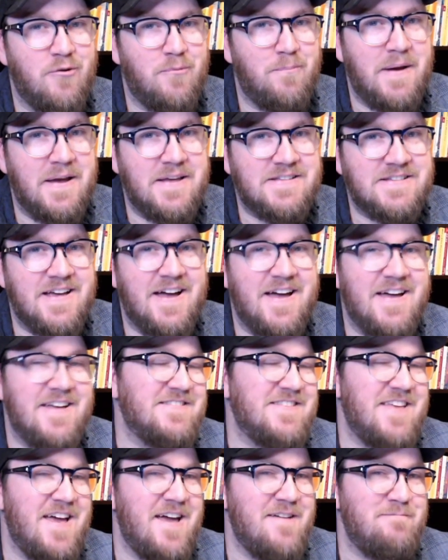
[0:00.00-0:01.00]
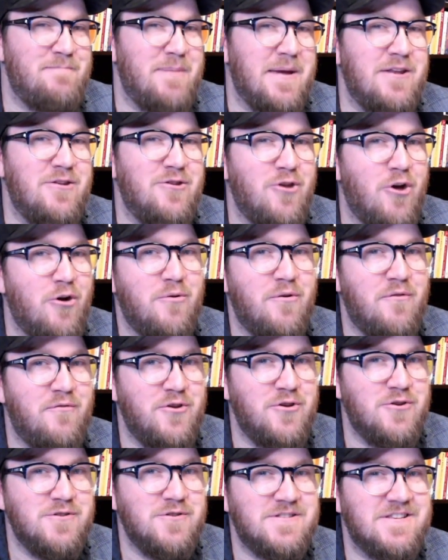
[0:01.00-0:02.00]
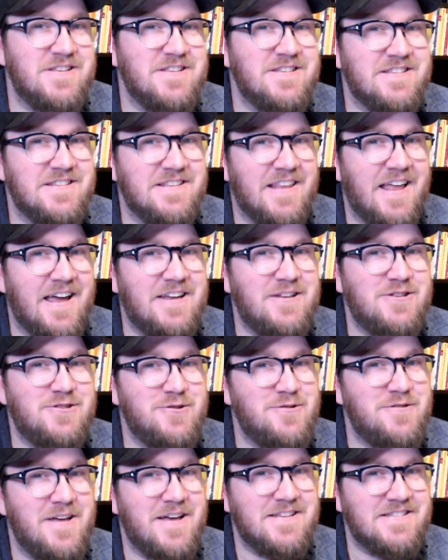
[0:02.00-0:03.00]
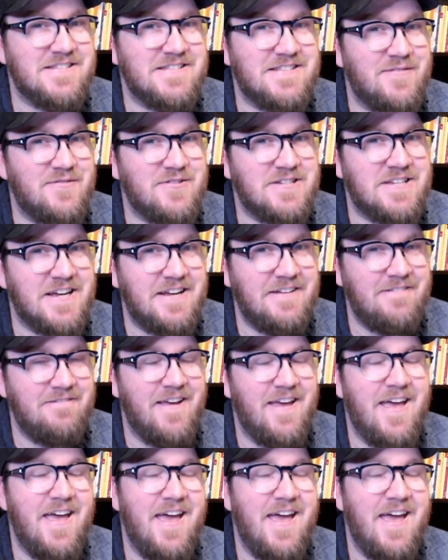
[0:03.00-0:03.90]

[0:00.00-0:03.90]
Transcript: pizza, as there have been no reviews since late two thousand seventeen.